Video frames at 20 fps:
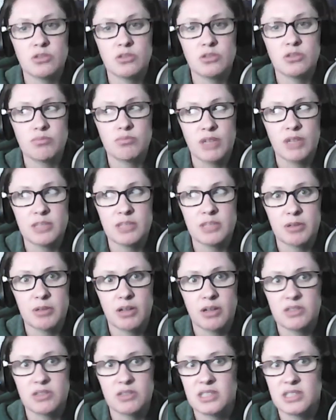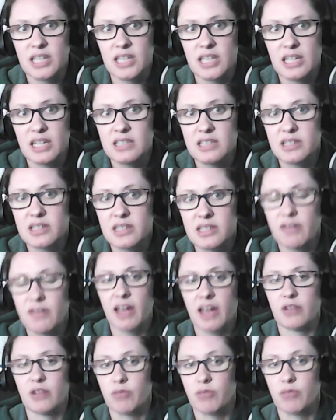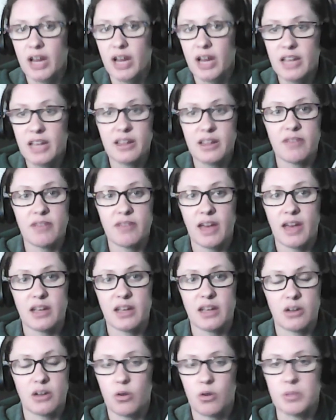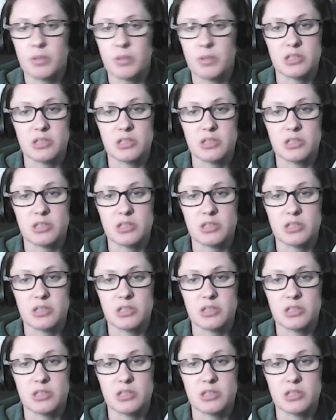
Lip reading: ride's been around since the 80s. They've added Rey, they've added a whole bunch of